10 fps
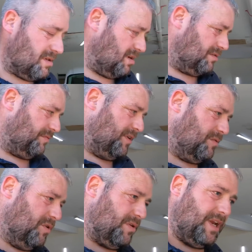I'll film
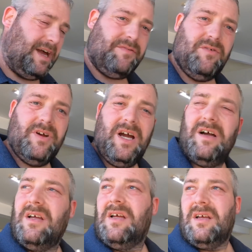all of that for you,
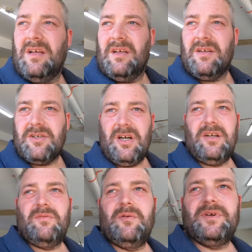show
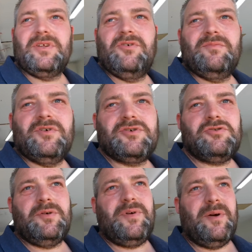you what we're doing. We'll
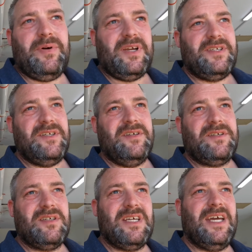strip it to
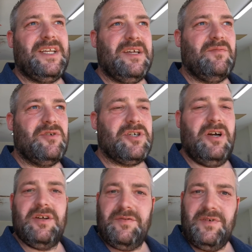pieces, and then we'll show
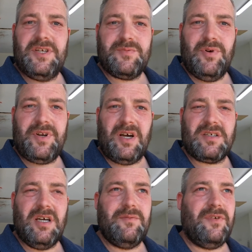you the finished product,
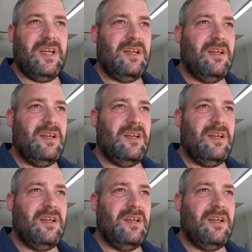hopefully.